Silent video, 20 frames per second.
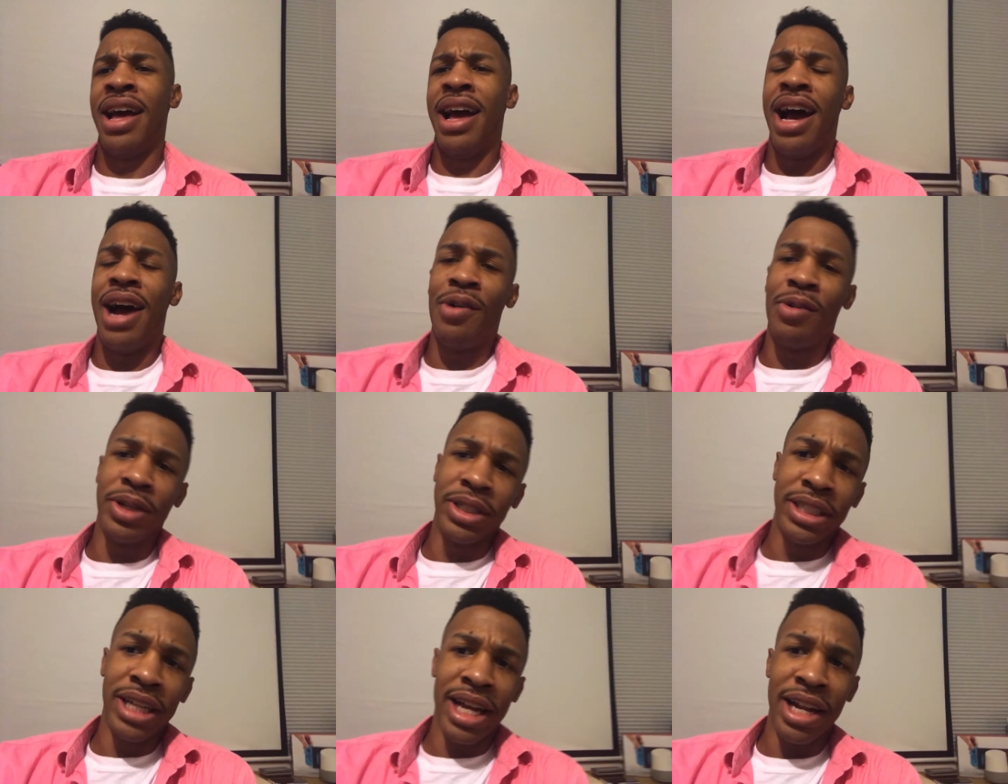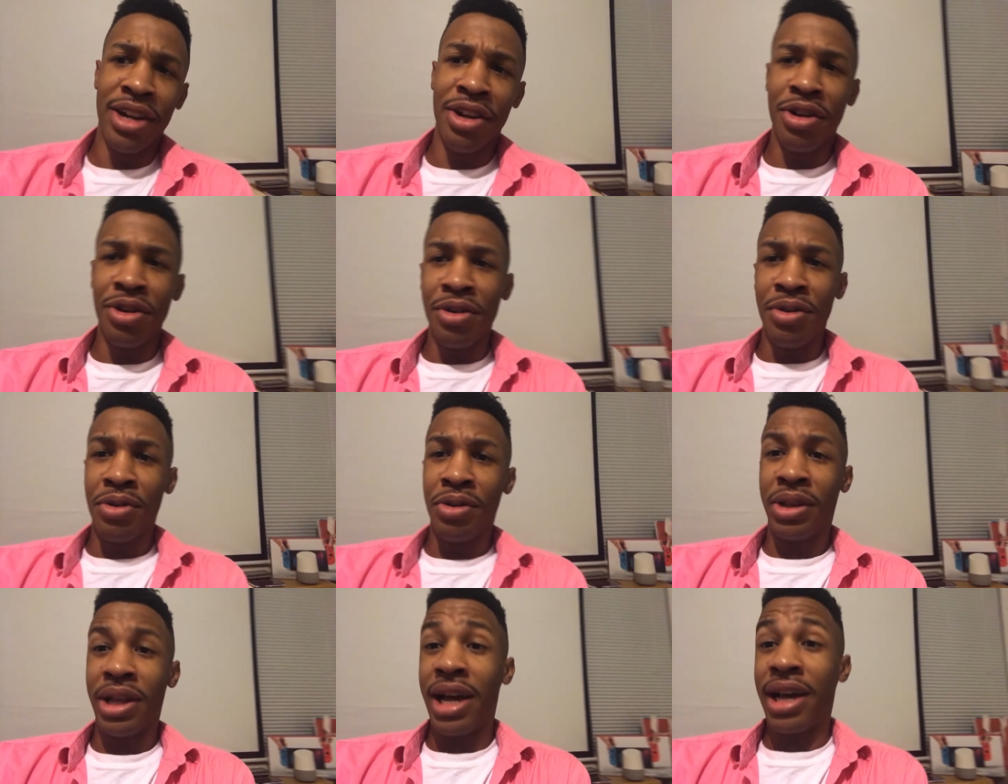I wish I
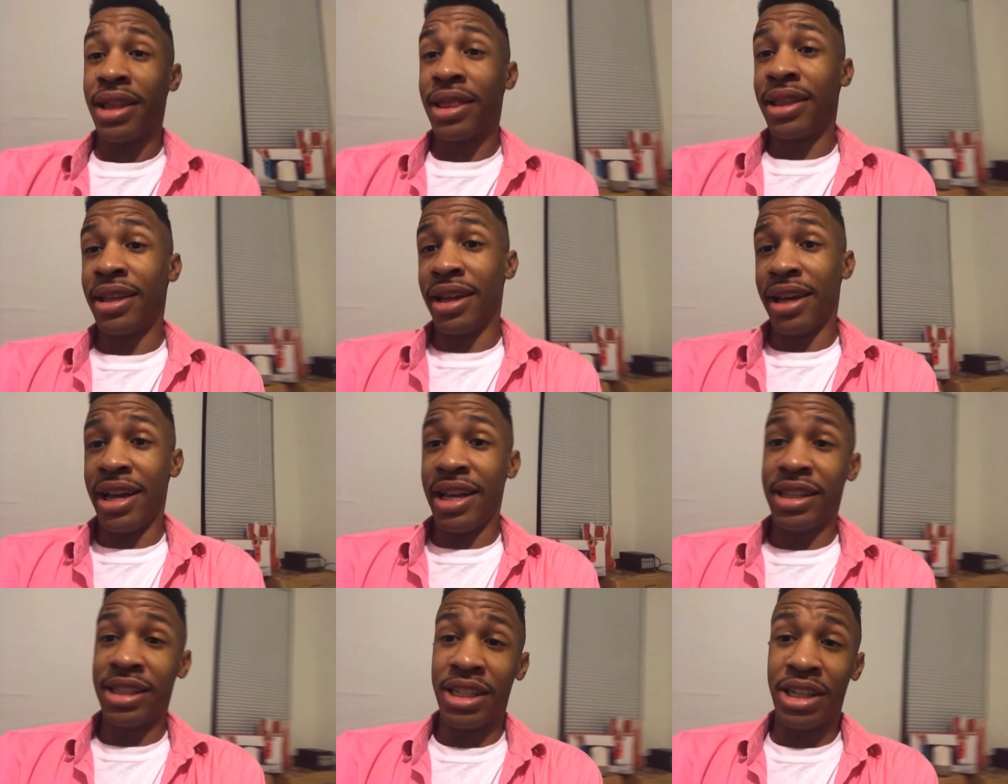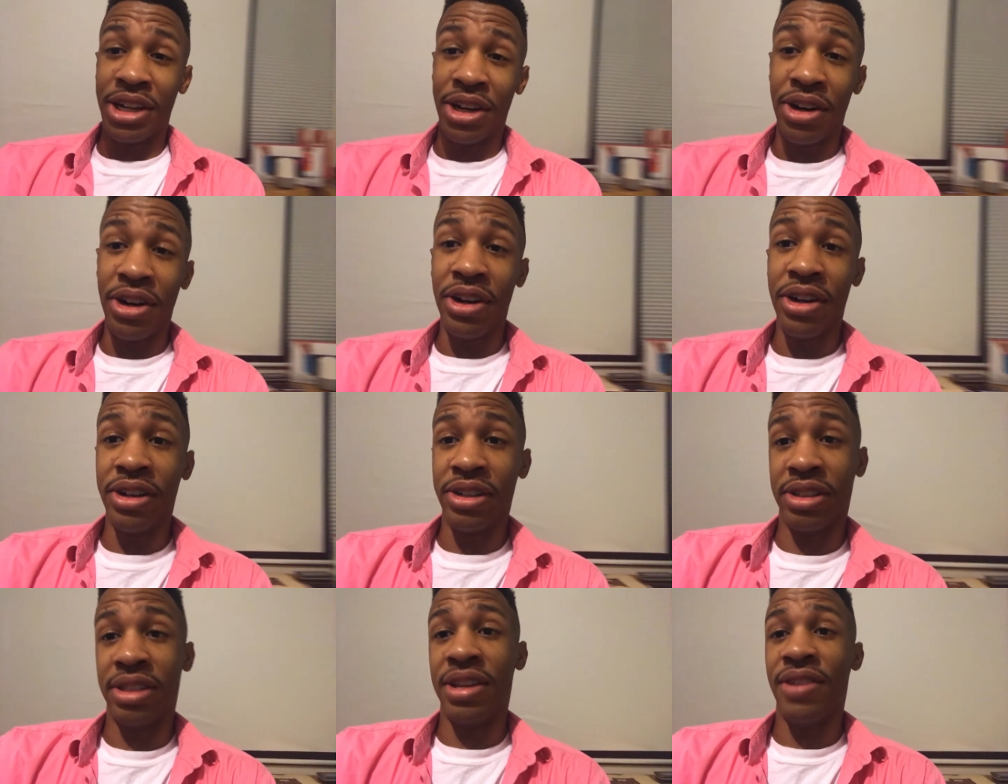knew like the
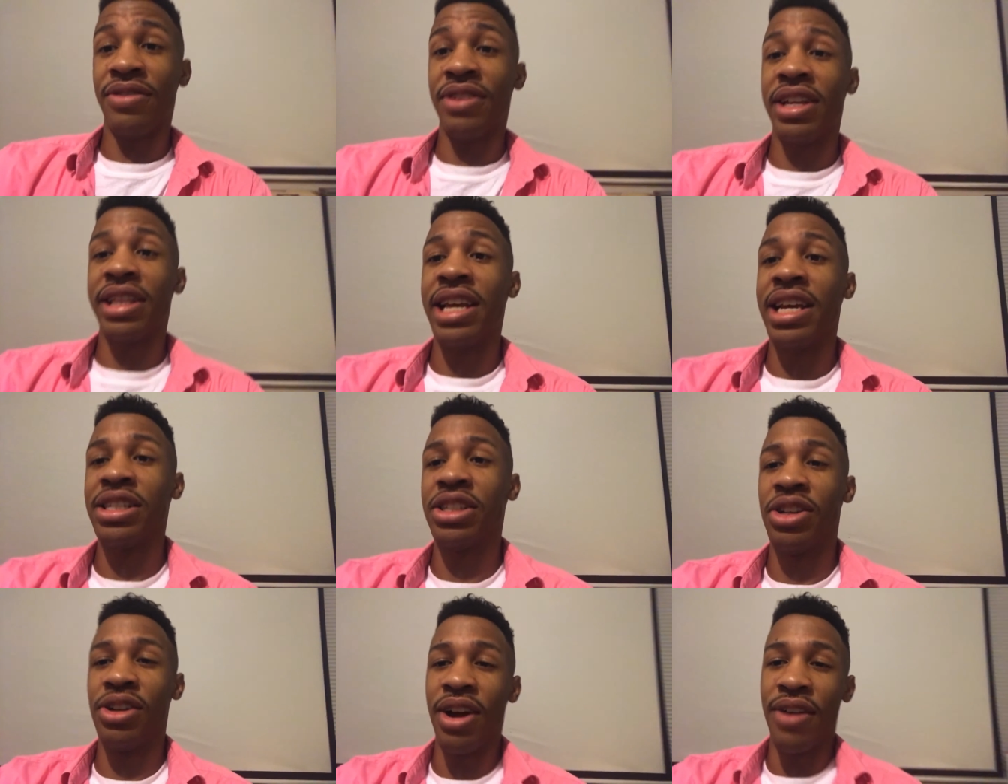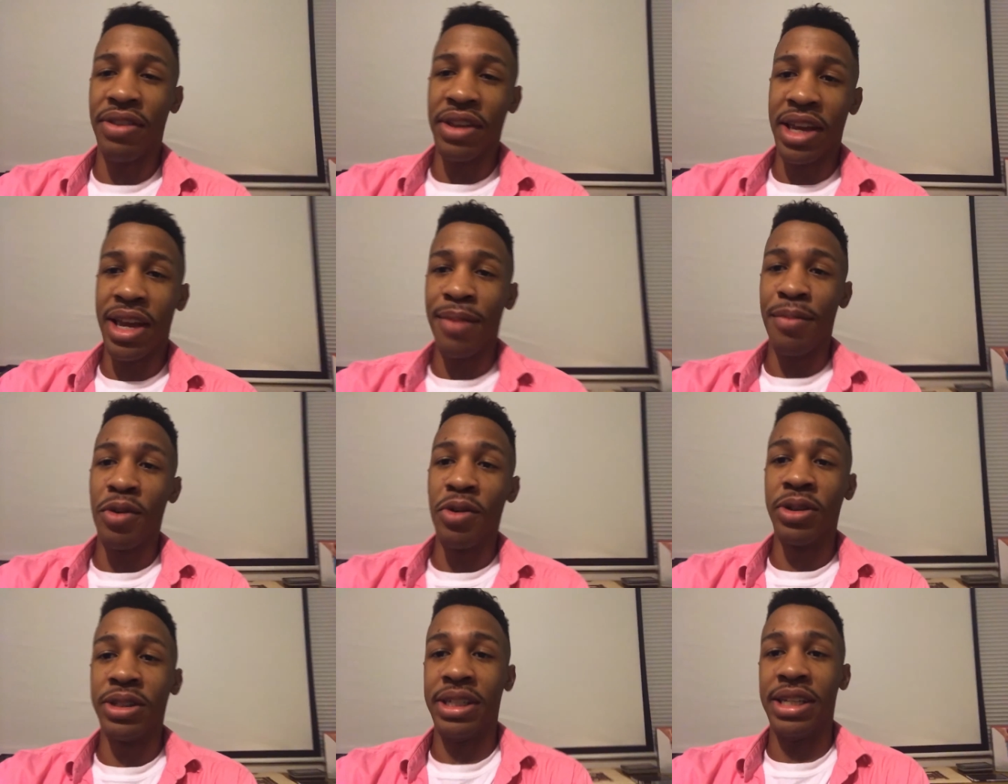interior and stuff like that, so you don't have to
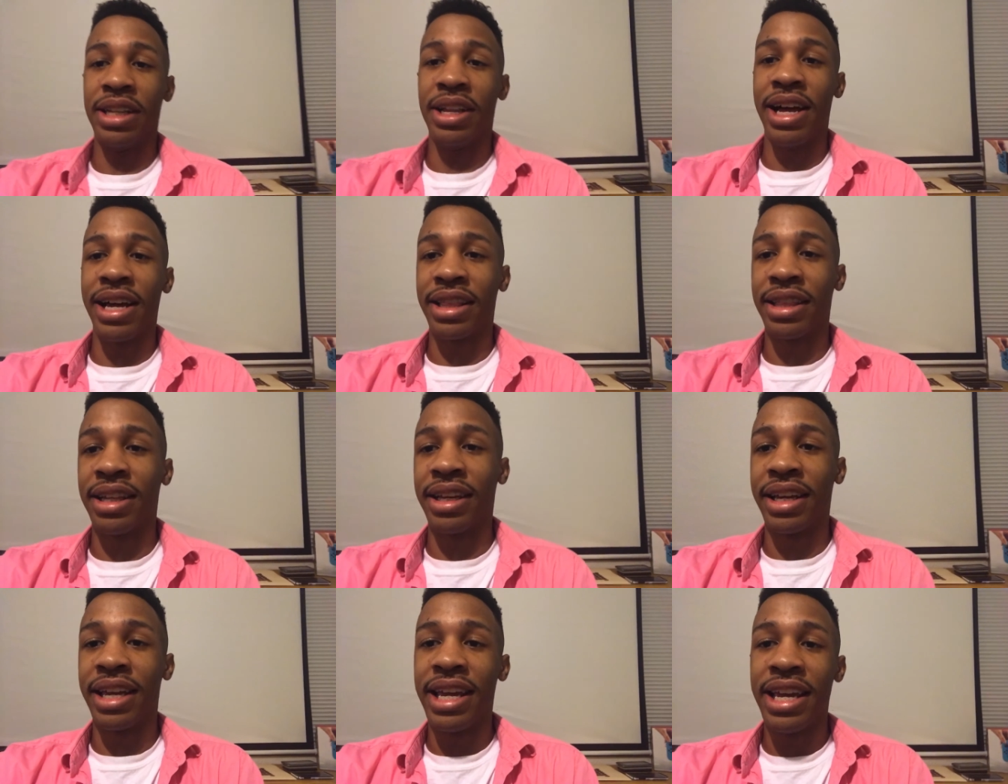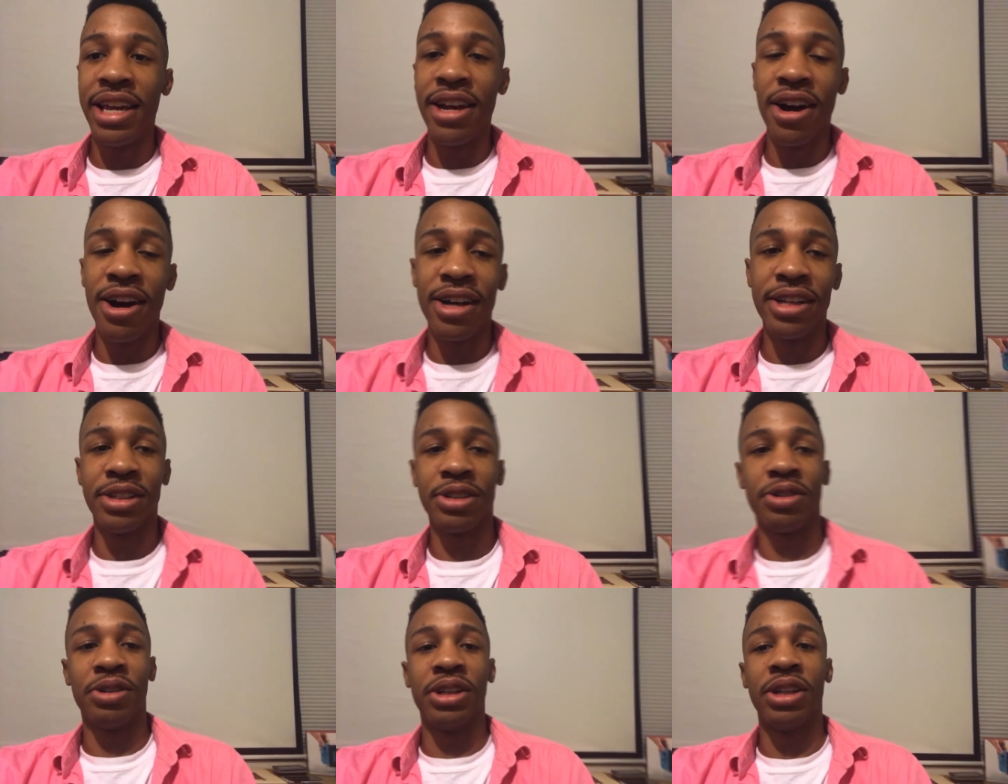keep going to the
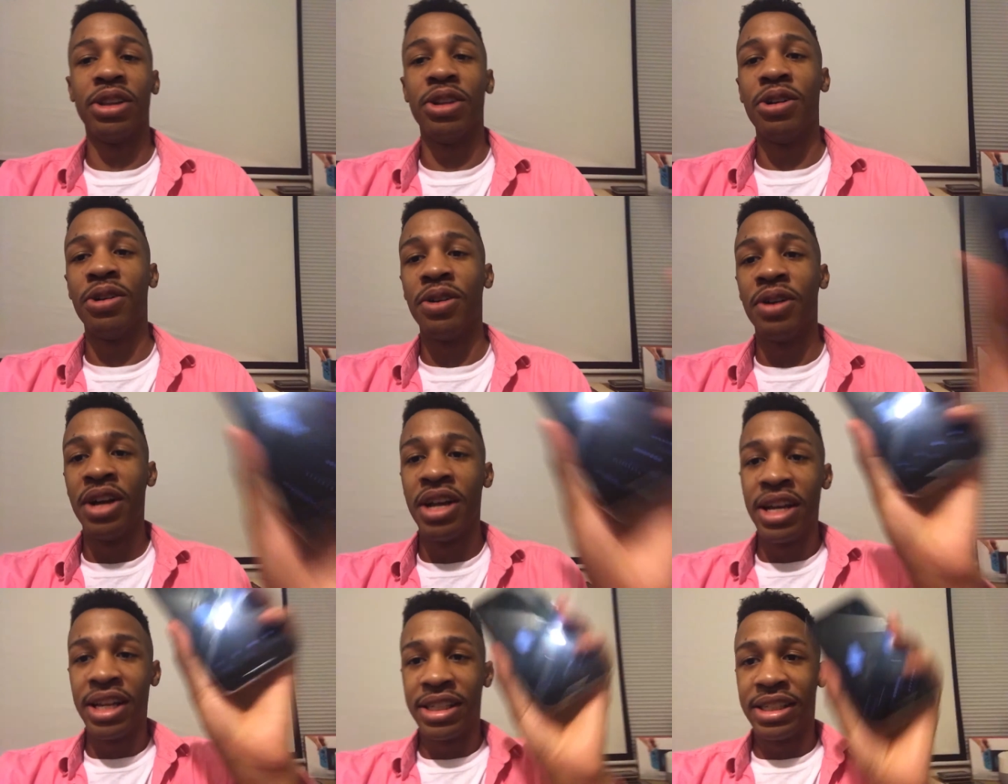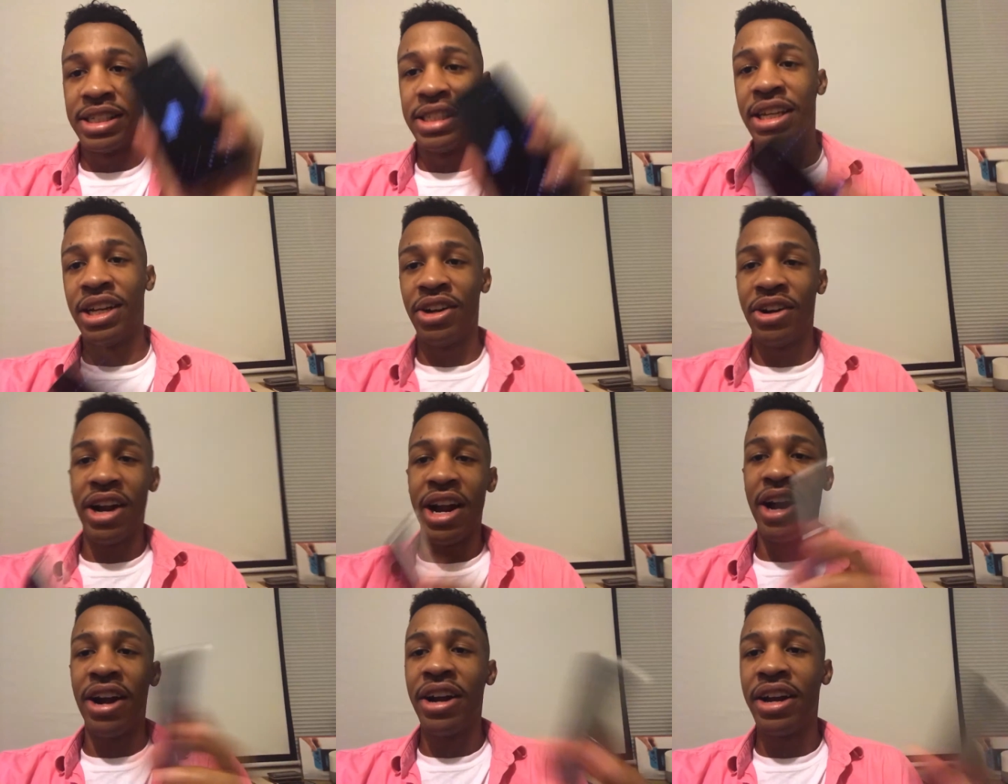kiosk or the little
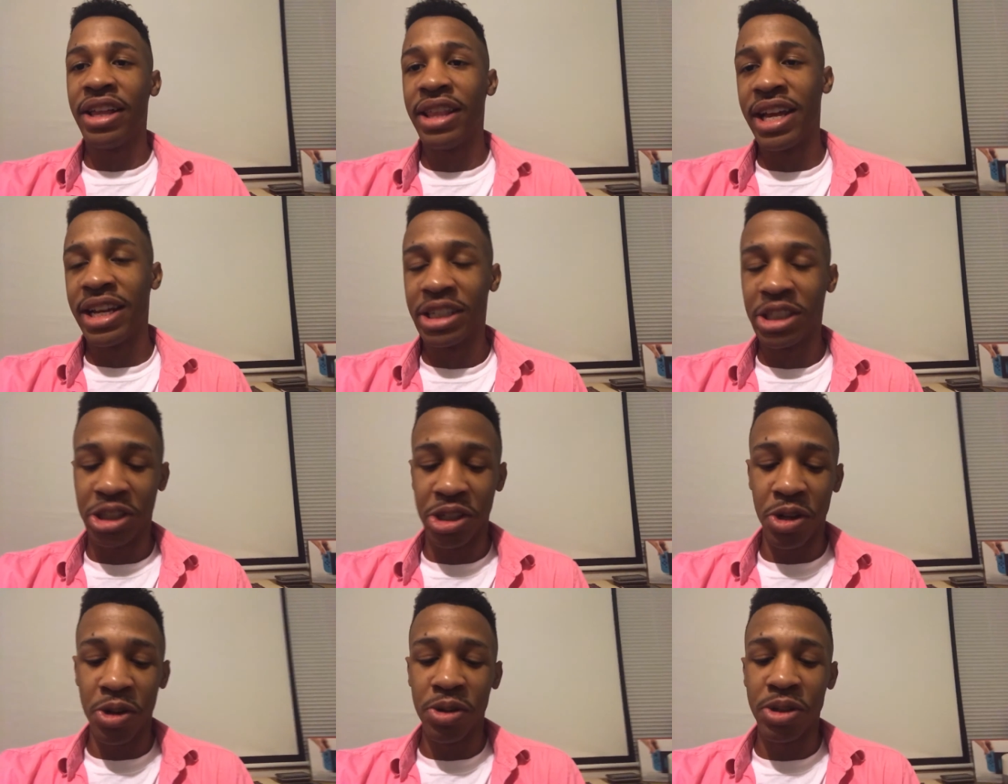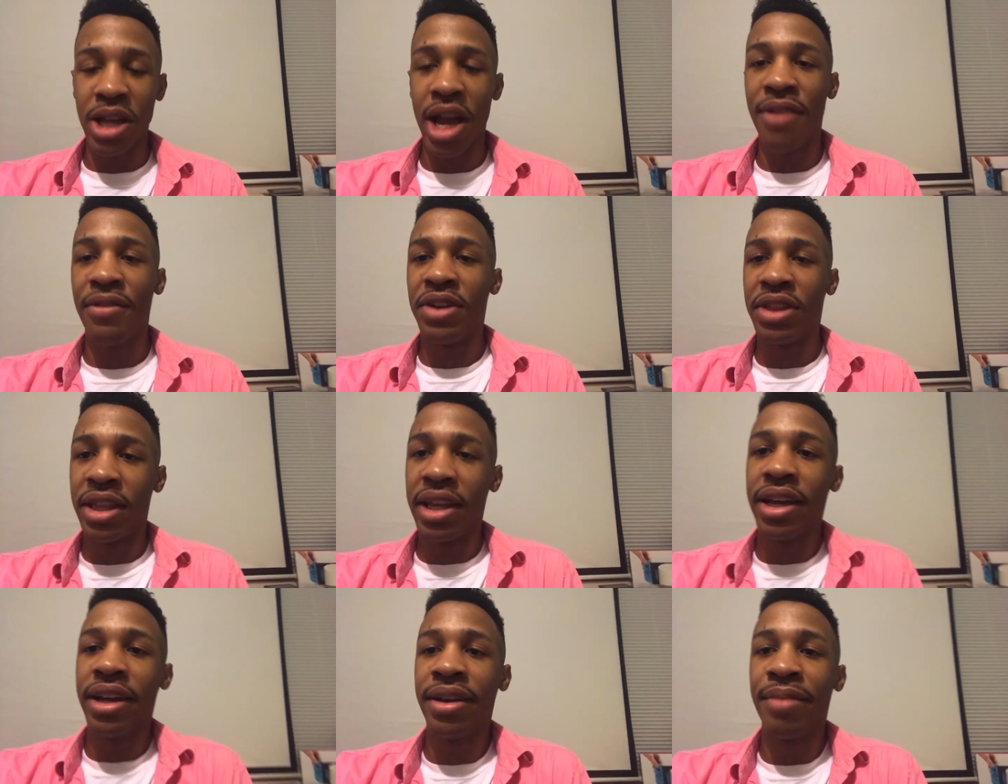center area that shows
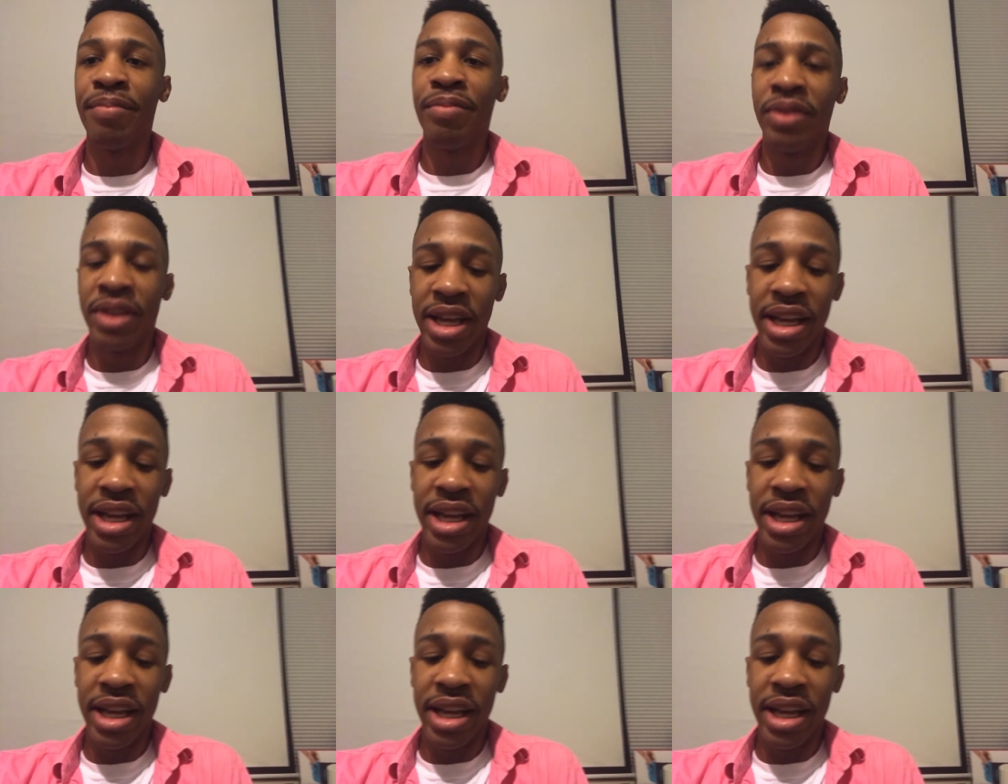everything.